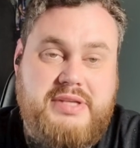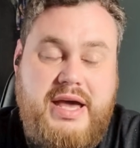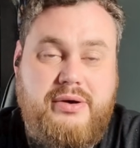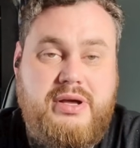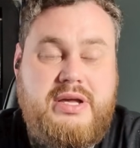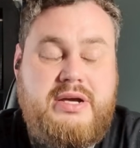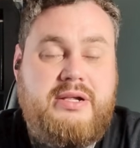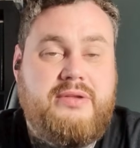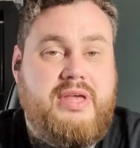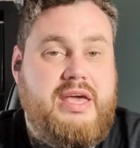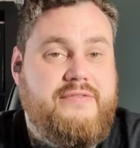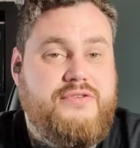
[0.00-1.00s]
Now,
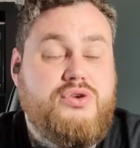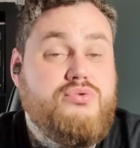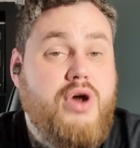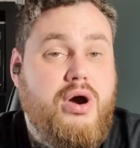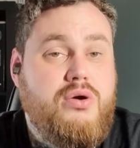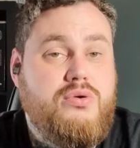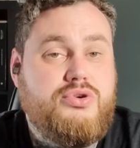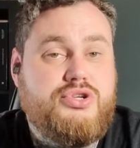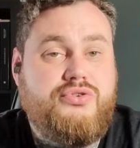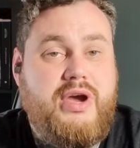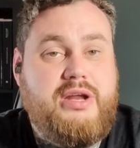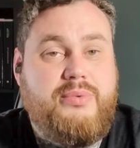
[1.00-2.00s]
if you know
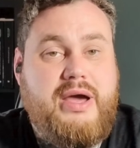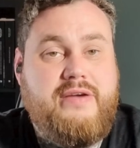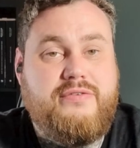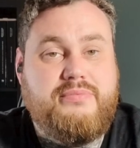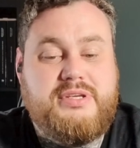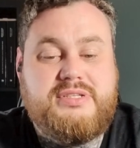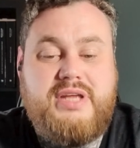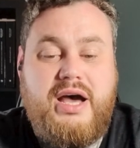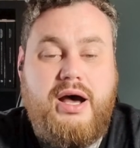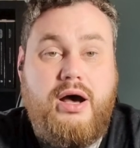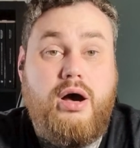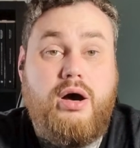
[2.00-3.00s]
straight away from the
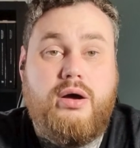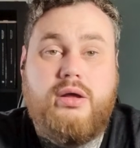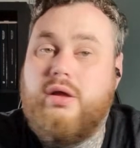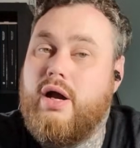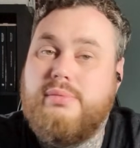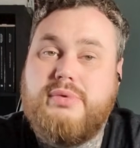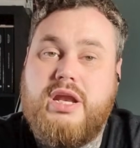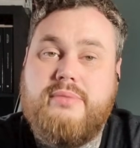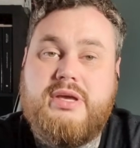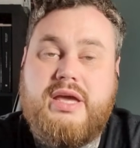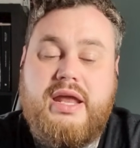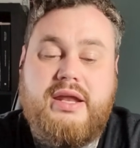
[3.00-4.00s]
start, oh, I'm going to
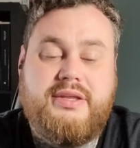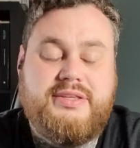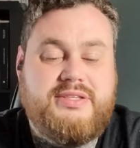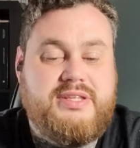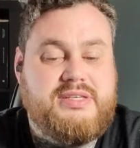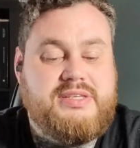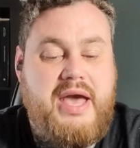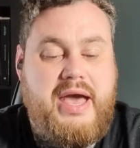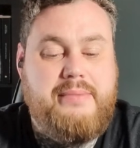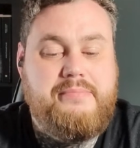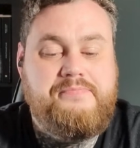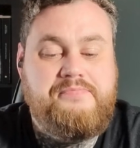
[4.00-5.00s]
be getting into this
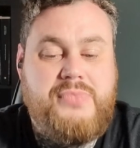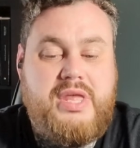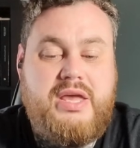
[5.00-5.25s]
game,